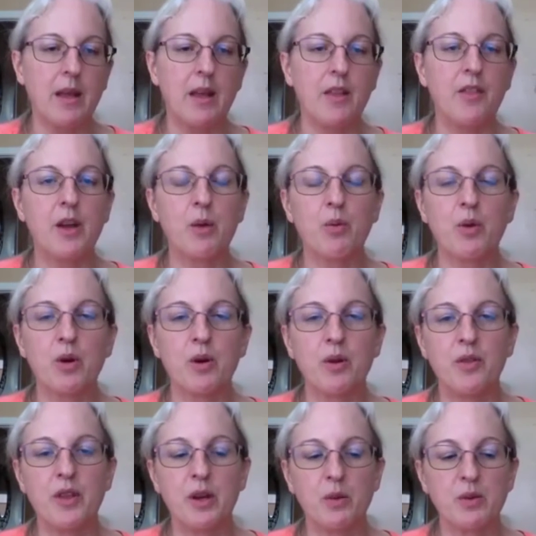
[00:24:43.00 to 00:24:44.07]
there were
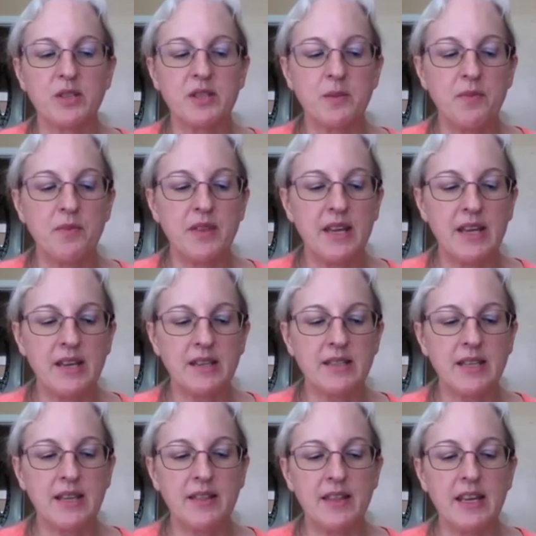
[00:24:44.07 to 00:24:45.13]
there were some things
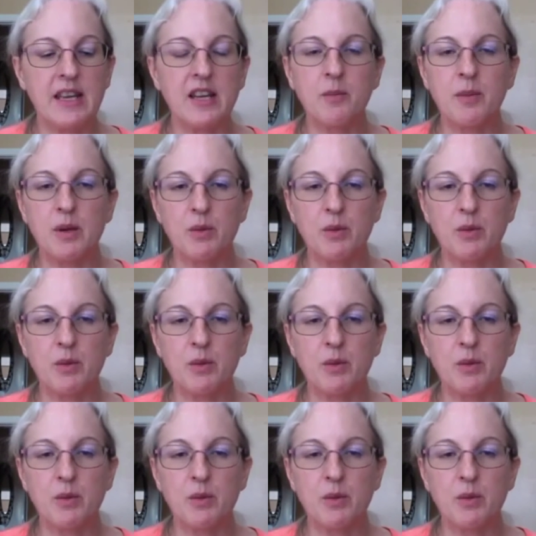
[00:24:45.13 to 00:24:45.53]
that the enemy